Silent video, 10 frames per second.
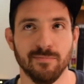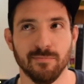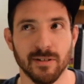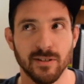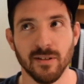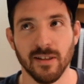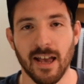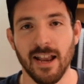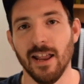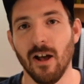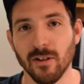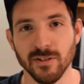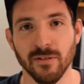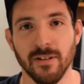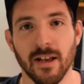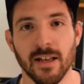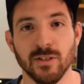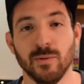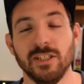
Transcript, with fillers: but kind of also does,